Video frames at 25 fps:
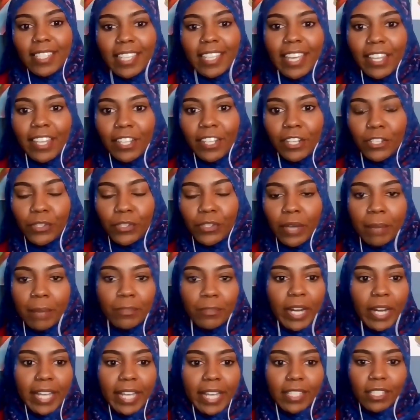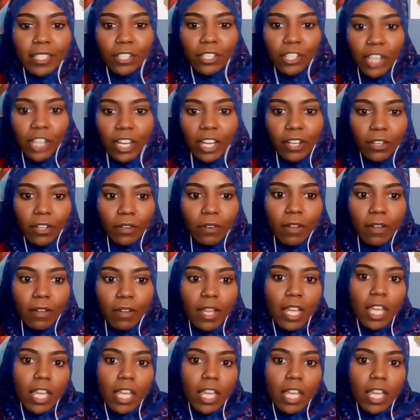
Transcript: together. So I'm trying to juggle,